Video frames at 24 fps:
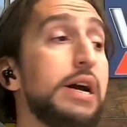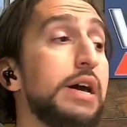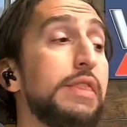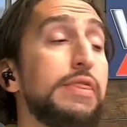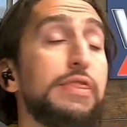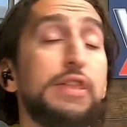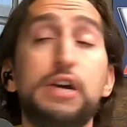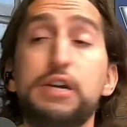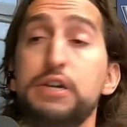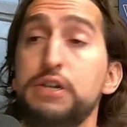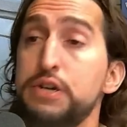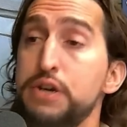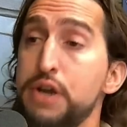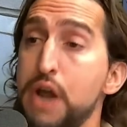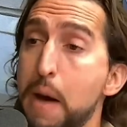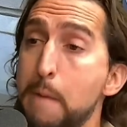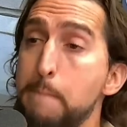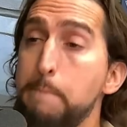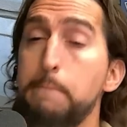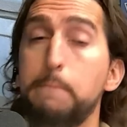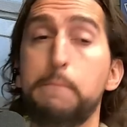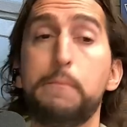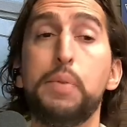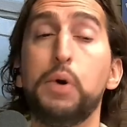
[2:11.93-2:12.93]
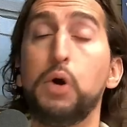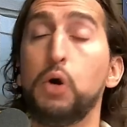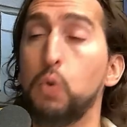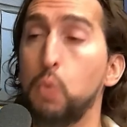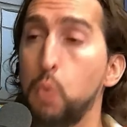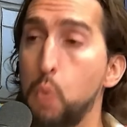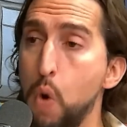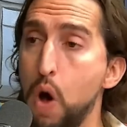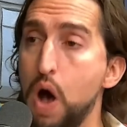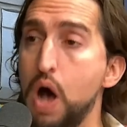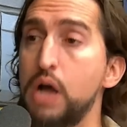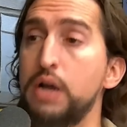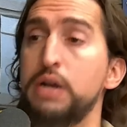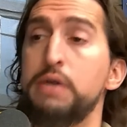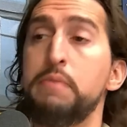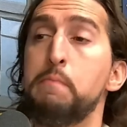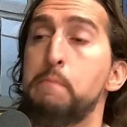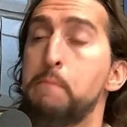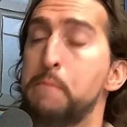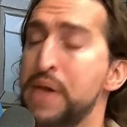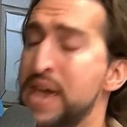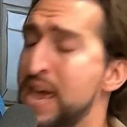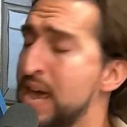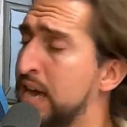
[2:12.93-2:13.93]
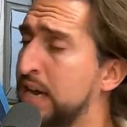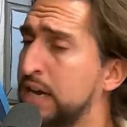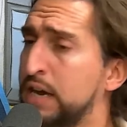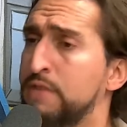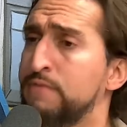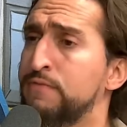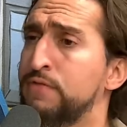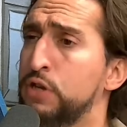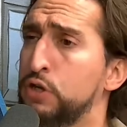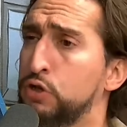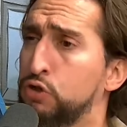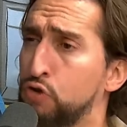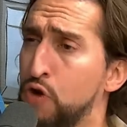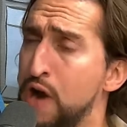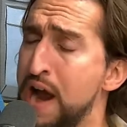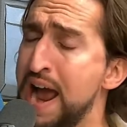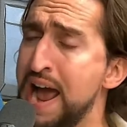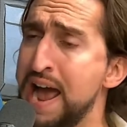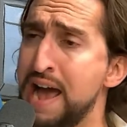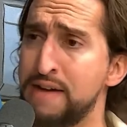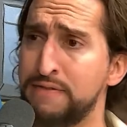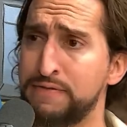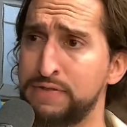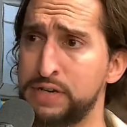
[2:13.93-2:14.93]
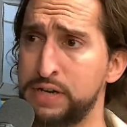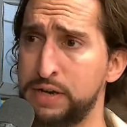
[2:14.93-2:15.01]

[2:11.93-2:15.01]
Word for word: the number one pick of the draft.